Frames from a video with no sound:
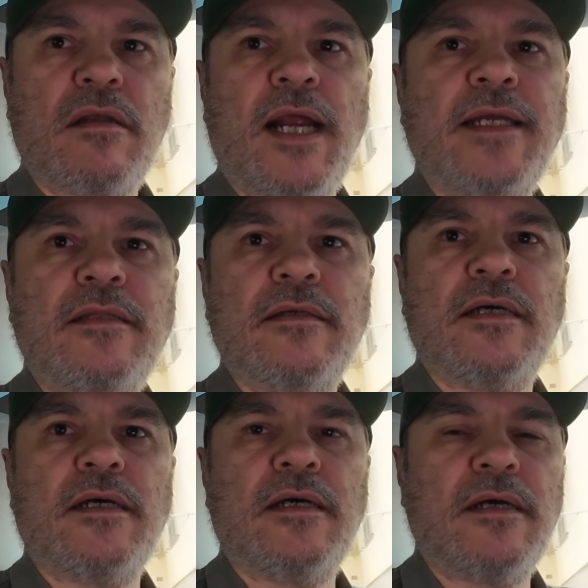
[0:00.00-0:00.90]

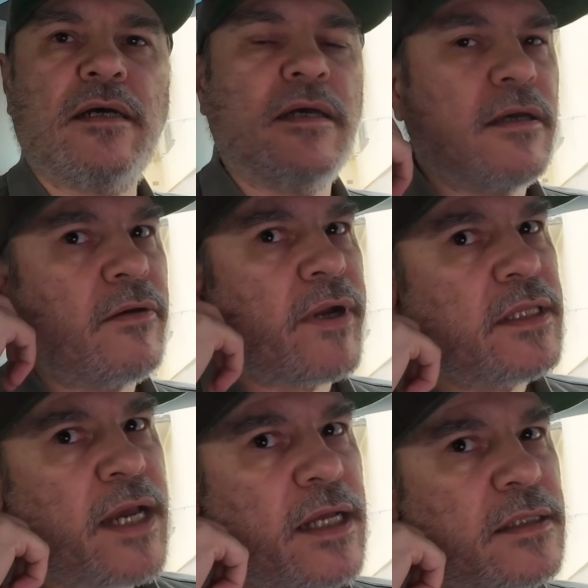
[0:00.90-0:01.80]

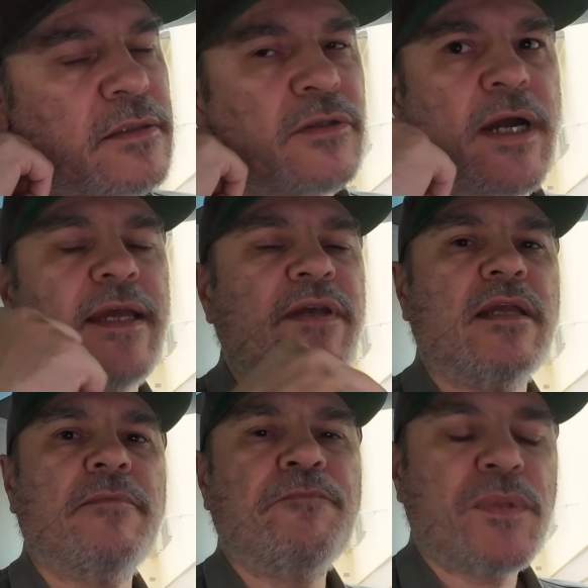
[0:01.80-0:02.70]
right-hand driving.